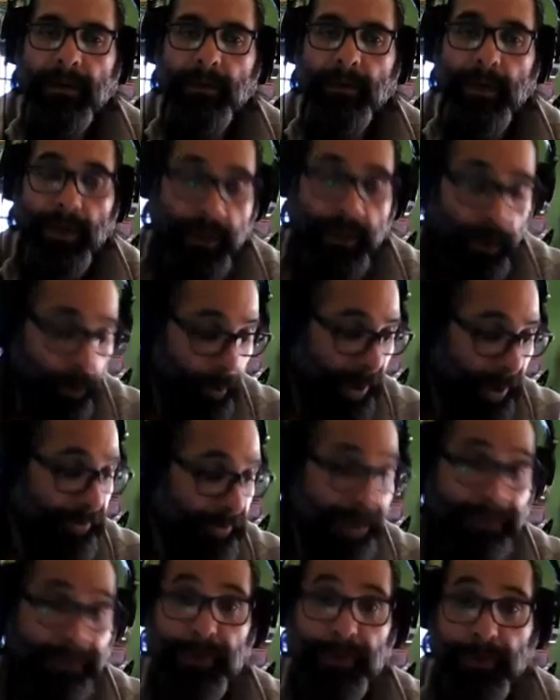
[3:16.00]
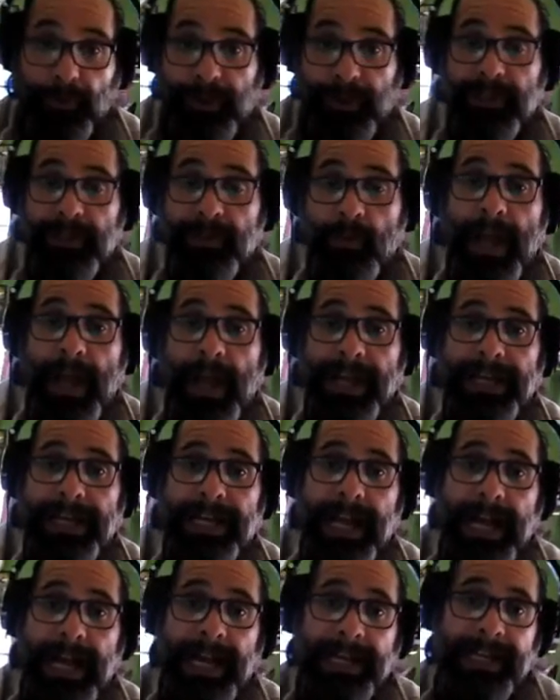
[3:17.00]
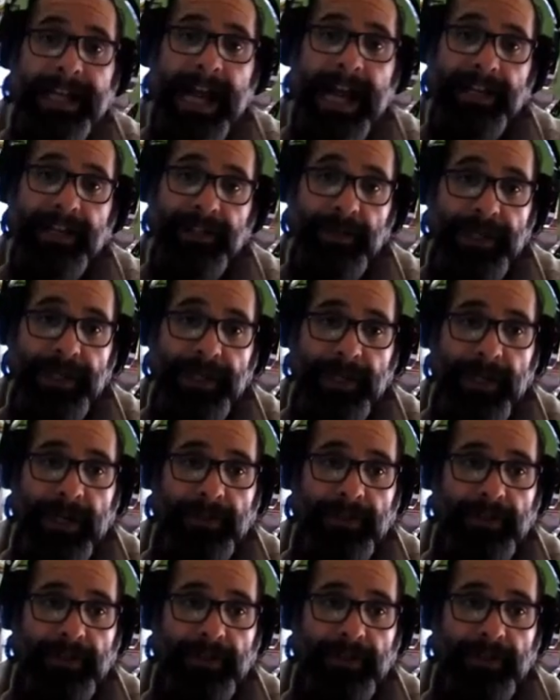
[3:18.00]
on. Well, cool. Well, the reason why I got you here on